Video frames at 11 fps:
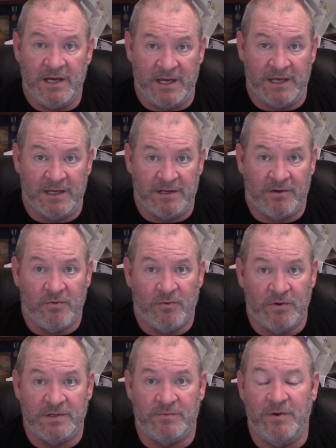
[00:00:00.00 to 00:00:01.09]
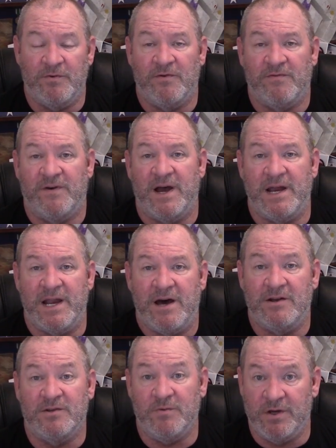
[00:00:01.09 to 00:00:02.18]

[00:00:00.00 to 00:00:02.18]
And of course, we will find out as